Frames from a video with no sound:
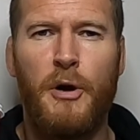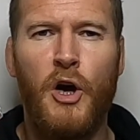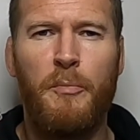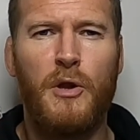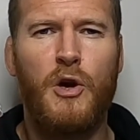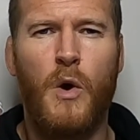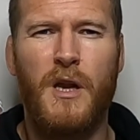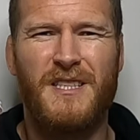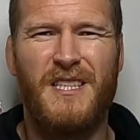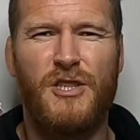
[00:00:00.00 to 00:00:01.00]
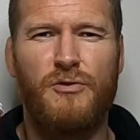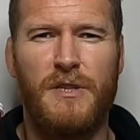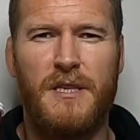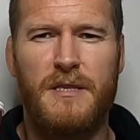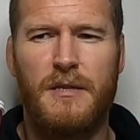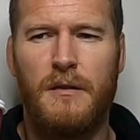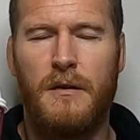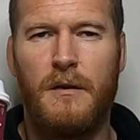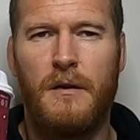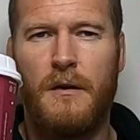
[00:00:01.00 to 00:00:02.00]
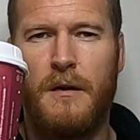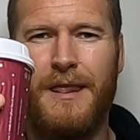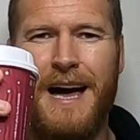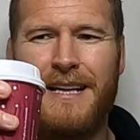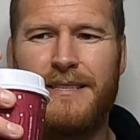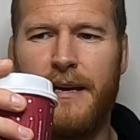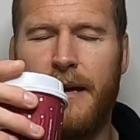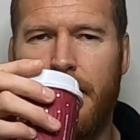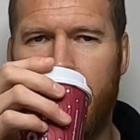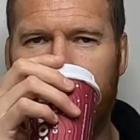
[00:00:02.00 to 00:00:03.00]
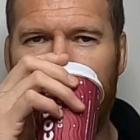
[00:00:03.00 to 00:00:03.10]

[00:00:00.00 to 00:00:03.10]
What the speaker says: purple quality street latte.